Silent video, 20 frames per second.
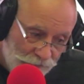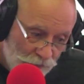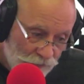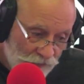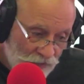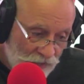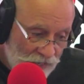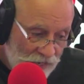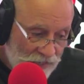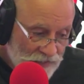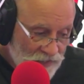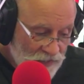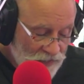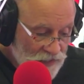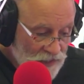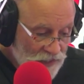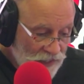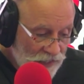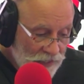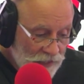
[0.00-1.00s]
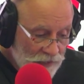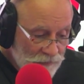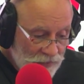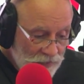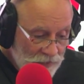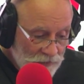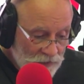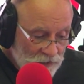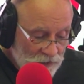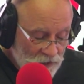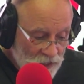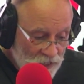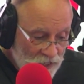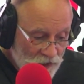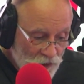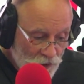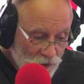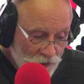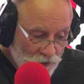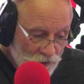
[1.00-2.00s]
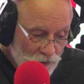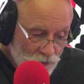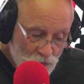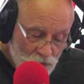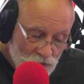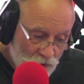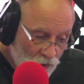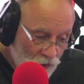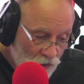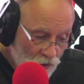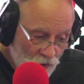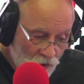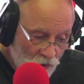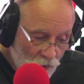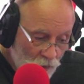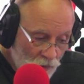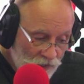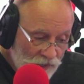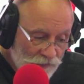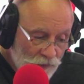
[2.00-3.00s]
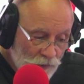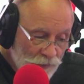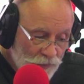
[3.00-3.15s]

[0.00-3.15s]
got access to international news or whatever,